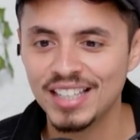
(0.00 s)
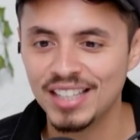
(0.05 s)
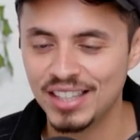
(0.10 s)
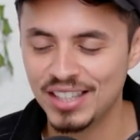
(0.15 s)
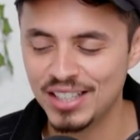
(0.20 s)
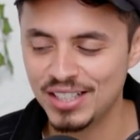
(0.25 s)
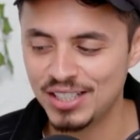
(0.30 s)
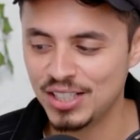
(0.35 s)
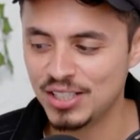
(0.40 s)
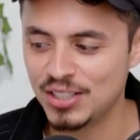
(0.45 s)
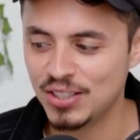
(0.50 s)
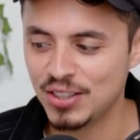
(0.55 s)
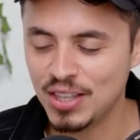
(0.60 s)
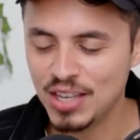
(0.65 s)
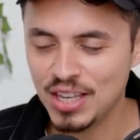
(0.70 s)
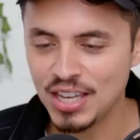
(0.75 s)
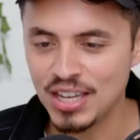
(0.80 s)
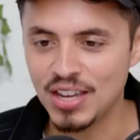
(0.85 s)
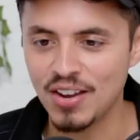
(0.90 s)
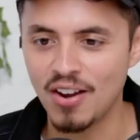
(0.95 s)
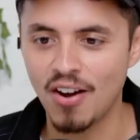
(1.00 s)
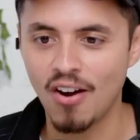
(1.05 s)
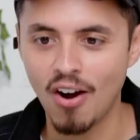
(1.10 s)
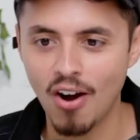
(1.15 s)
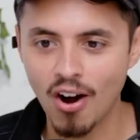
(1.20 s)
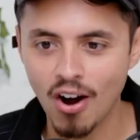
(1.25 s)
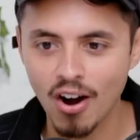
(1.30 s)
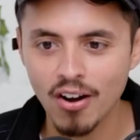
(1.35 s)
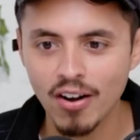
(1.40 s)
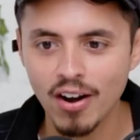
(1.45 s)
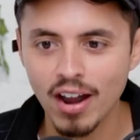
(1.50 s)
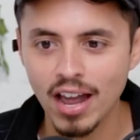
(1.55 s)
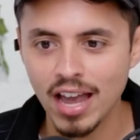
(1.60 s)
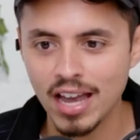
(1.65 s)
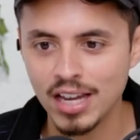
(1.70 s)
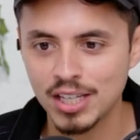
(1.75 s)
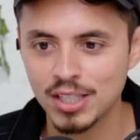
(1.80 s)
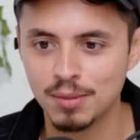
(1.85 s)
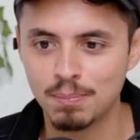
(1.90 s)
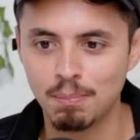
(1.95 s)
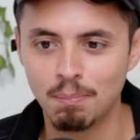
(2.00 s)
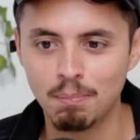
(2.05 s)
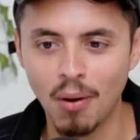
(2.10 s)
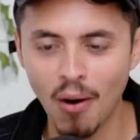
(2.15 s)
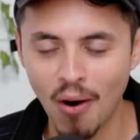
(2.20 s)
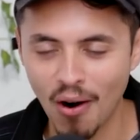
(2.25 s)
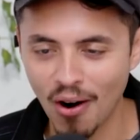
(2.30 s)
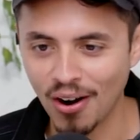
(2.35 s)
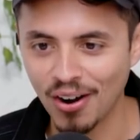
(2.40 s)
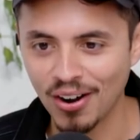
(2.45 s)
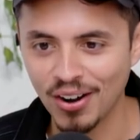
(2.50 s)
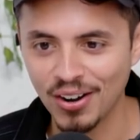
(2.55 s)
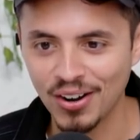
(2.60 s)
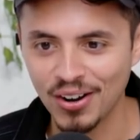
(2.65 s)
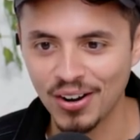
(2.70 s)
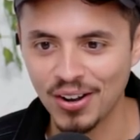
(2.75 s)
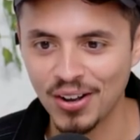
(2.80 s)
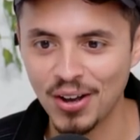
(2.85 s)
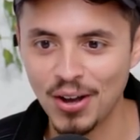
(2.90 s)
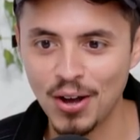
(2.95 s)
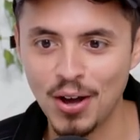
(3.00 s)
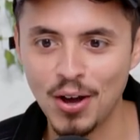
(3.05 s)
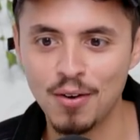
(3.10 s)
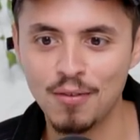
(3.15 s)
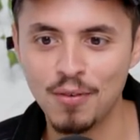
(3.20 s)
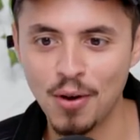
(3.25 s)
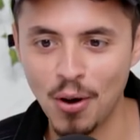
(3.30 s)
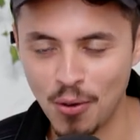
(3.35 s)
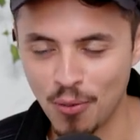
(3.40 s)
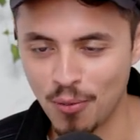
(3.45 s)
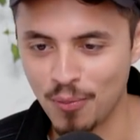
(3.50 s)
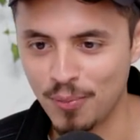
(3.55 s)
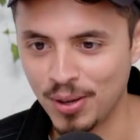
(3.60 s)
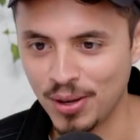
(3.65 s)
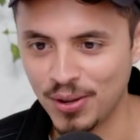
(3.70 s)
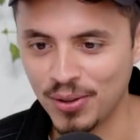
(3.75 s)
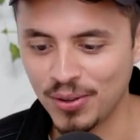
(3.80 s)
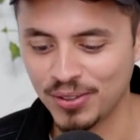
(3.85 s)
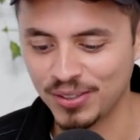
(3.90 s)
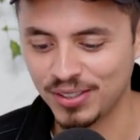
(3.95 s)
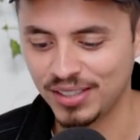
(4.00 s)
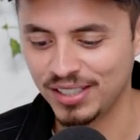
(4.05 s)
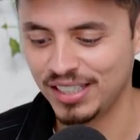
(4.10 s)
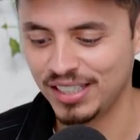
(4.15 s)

this is the R X bar of oatmeal.